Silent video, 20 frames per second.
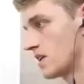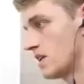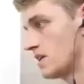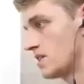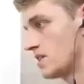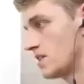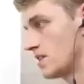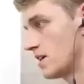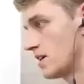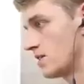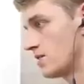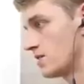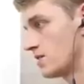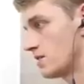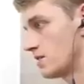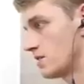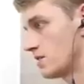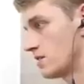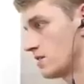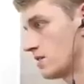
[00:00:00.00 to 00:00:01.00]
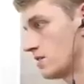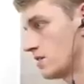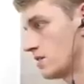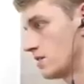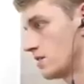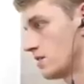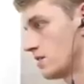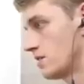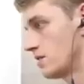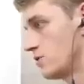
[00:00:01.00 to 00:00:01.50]
Is he now?
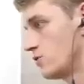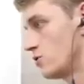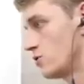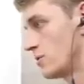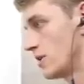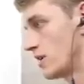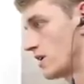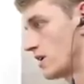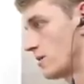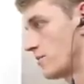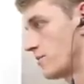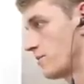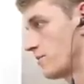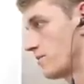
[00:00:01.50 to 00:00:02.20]
Sure about that?